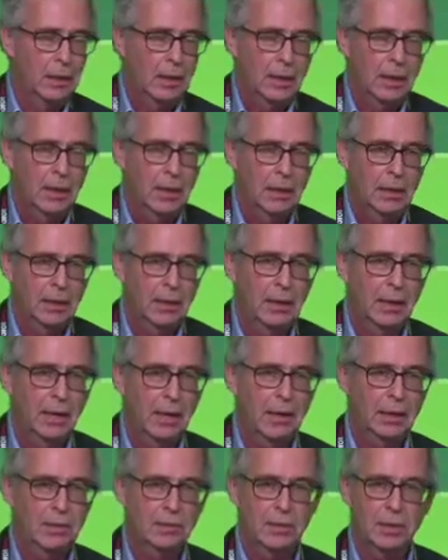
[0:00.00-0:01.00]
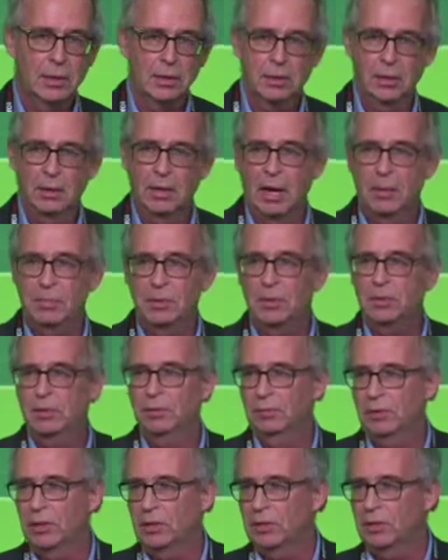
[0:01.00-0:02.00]
as a collaborative
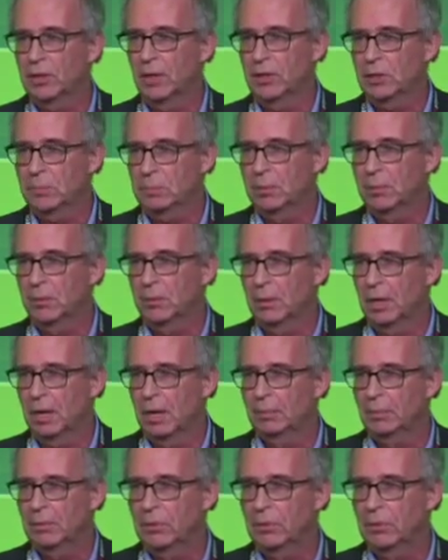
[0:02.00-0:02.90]
research program.